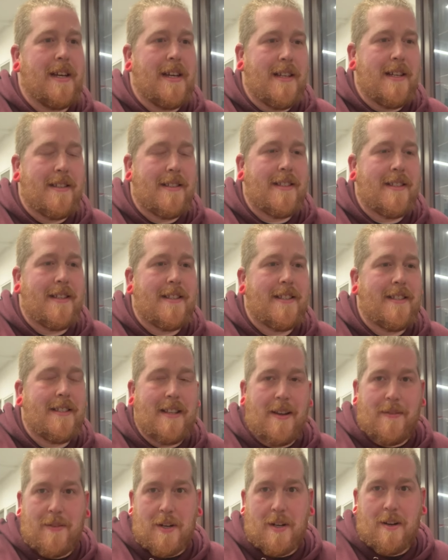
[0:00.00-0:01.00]
It's
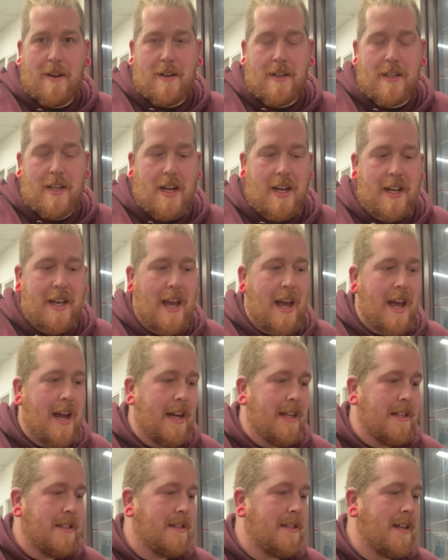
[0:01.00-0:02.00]
7 o'clock at night and